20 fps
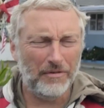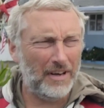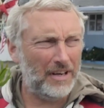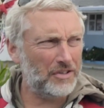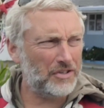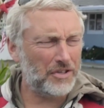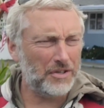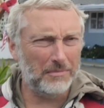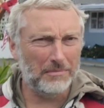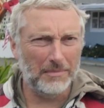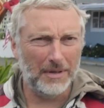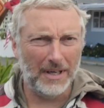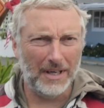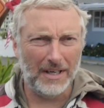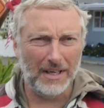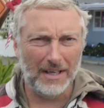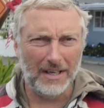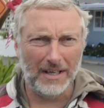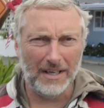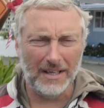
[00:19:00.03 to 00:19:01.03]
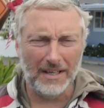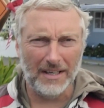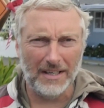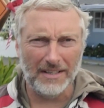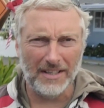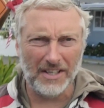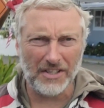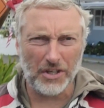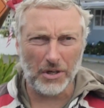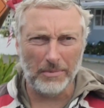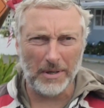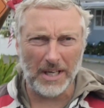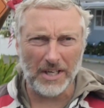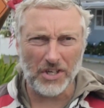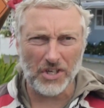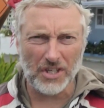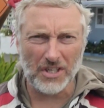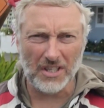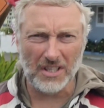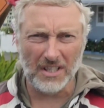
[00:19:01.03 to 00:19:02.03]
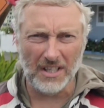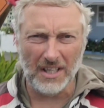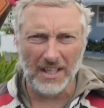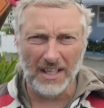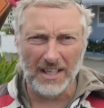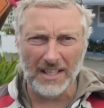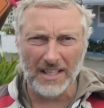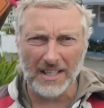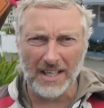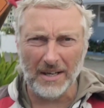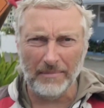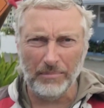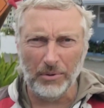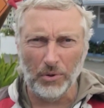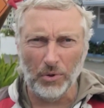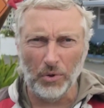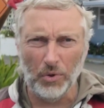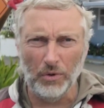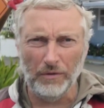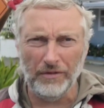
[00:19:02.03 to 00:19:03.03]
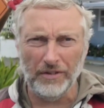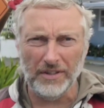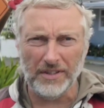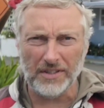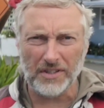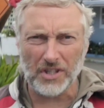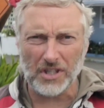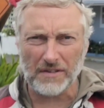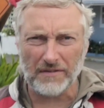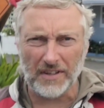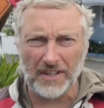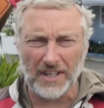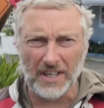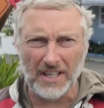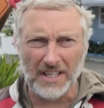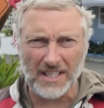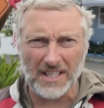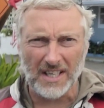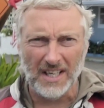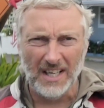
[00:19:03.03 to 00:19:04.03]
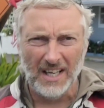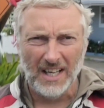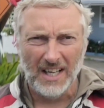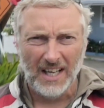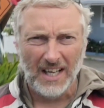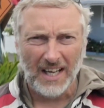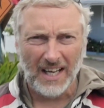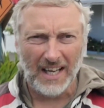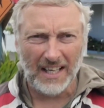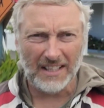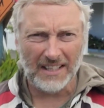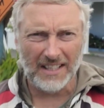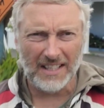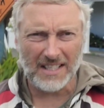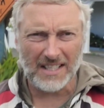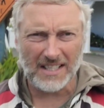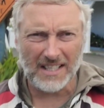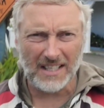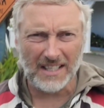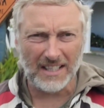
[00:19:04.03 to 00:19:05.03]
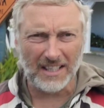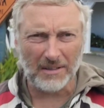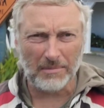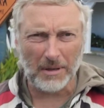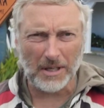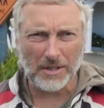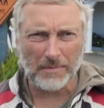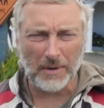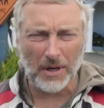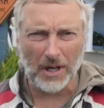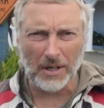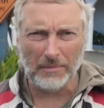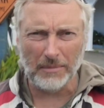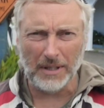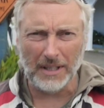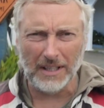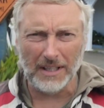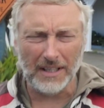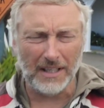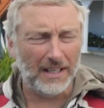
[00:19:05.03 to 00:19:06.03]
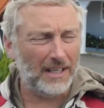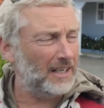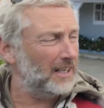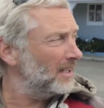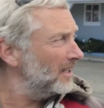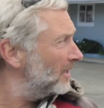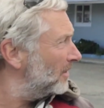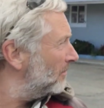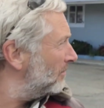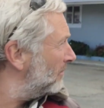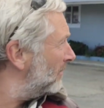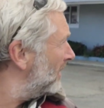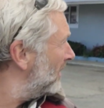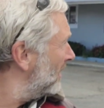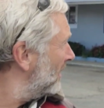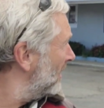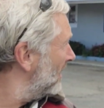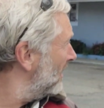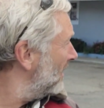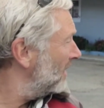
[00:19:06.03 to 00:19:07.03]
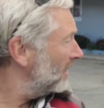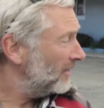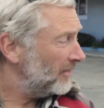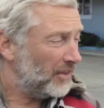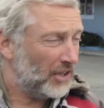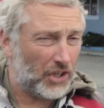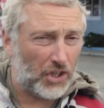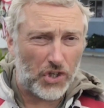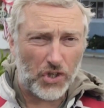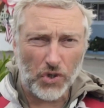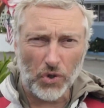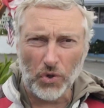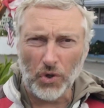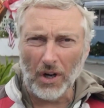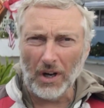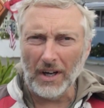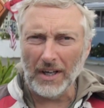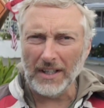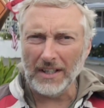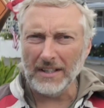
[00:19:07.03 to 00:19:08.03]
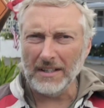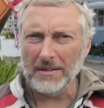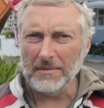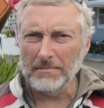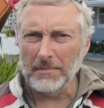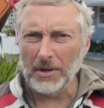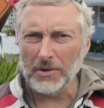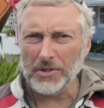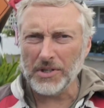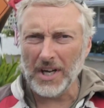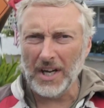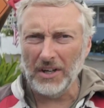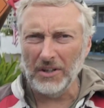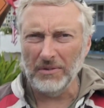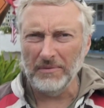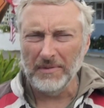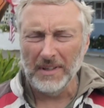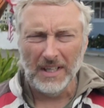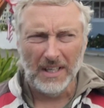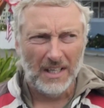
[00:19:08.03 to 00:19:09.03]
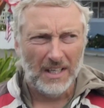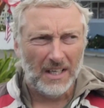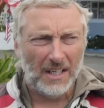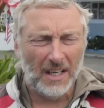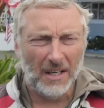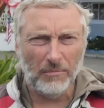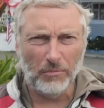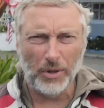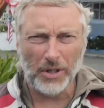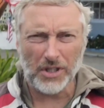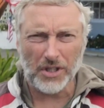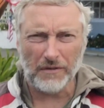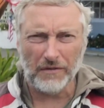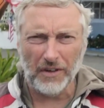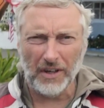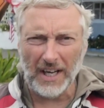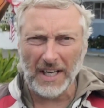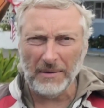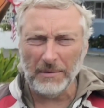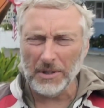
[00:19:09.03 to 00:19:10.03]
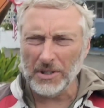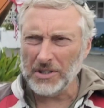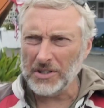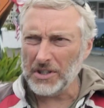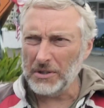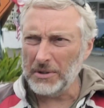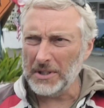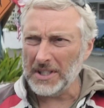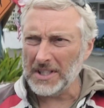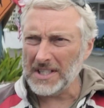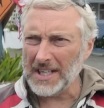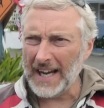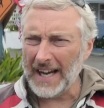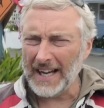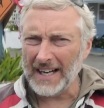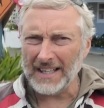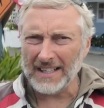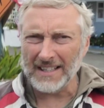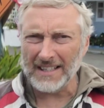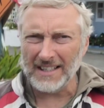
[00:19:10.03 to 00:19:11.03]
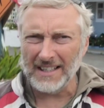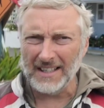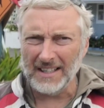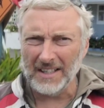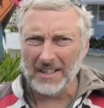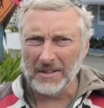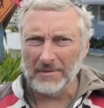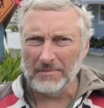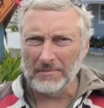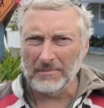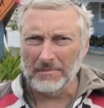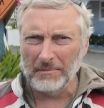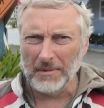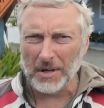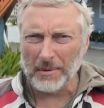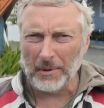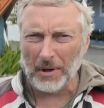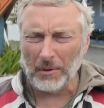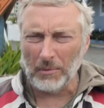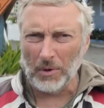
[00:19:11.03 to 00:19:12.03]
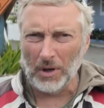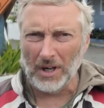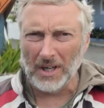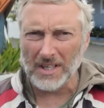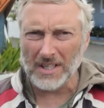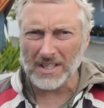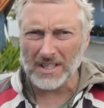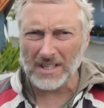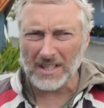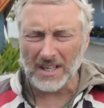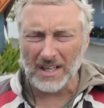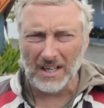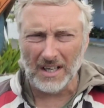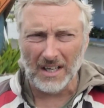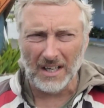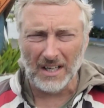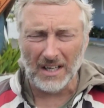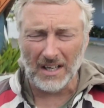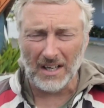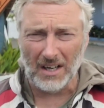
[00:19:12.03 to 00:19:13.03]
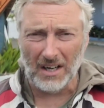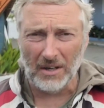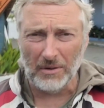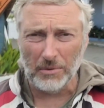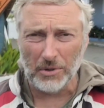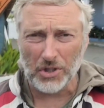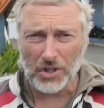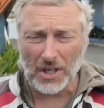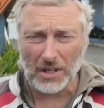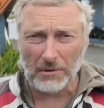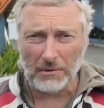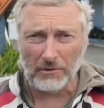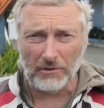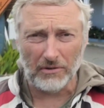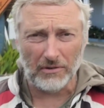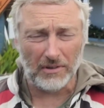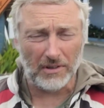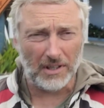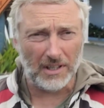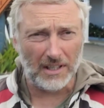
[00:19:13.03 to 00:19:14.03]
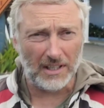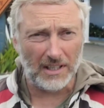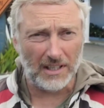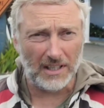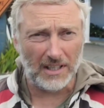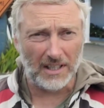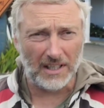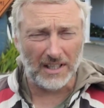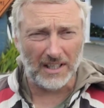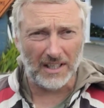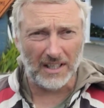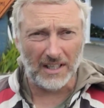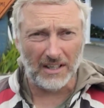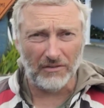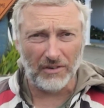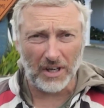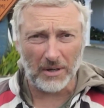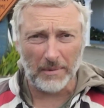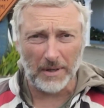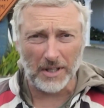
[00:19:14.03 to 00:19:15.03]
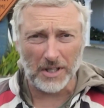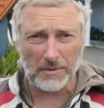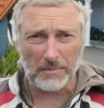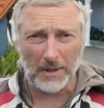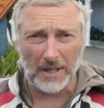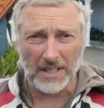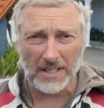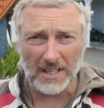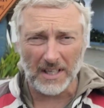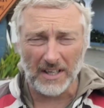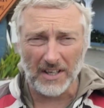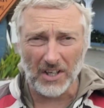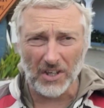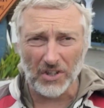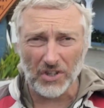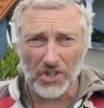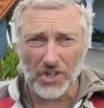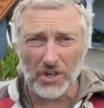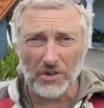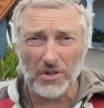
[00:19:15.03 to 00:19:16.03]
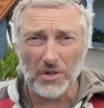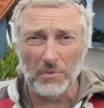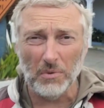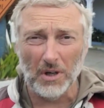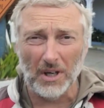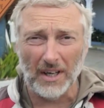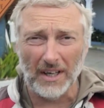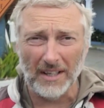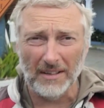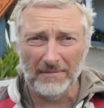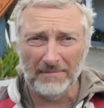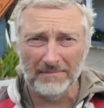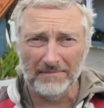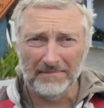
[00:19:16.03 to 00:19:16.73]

we found some nice accommodation in Port Orford just for the night at this little place behind me, the Shoreline Motel, which for anyone doing the TAT, motorbike wise, I would genuinely recommend this place, and I'll show you why.